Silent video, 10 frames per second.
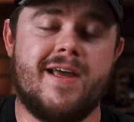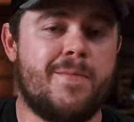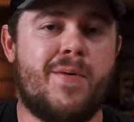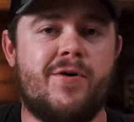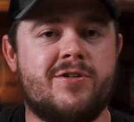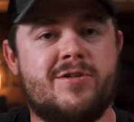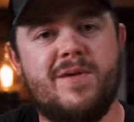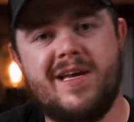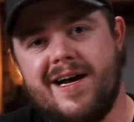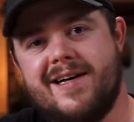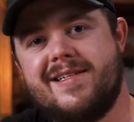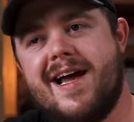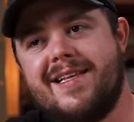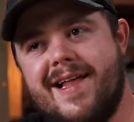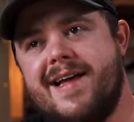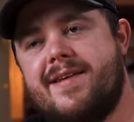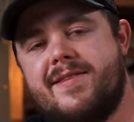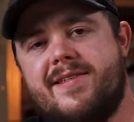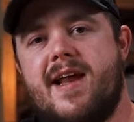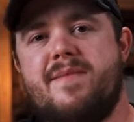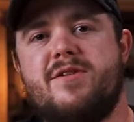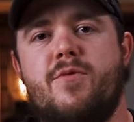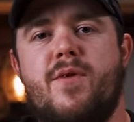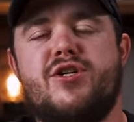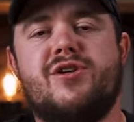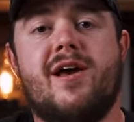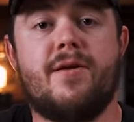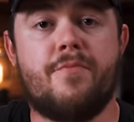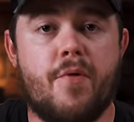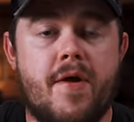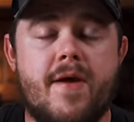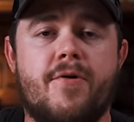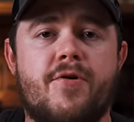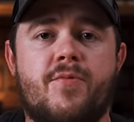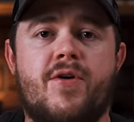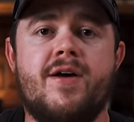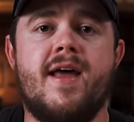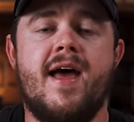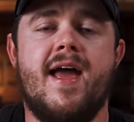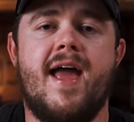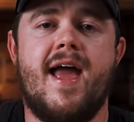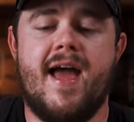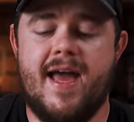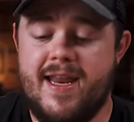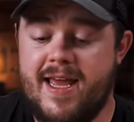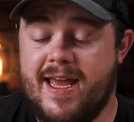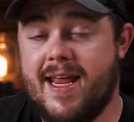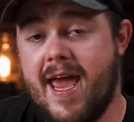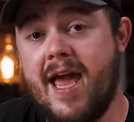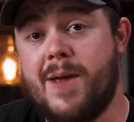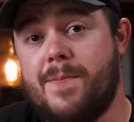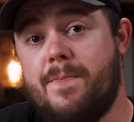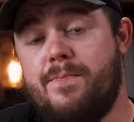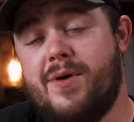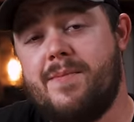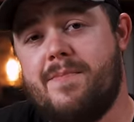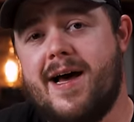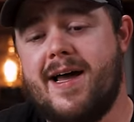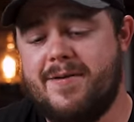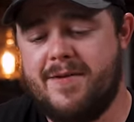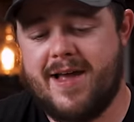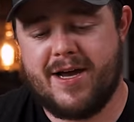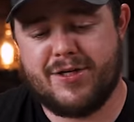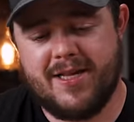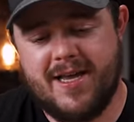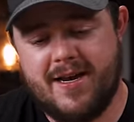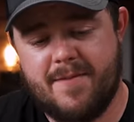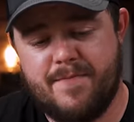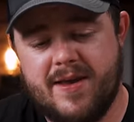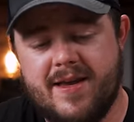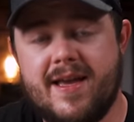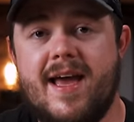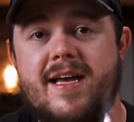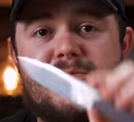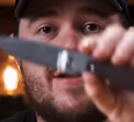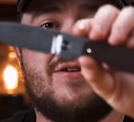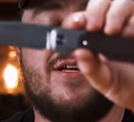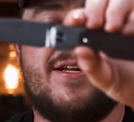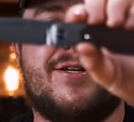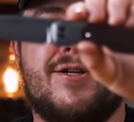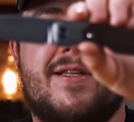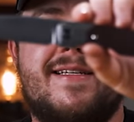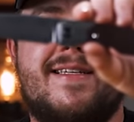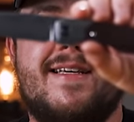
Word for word: impulse because I liked the Synapse so much and I had pre-ordered one and it came but mine actually ended up being a special edition. This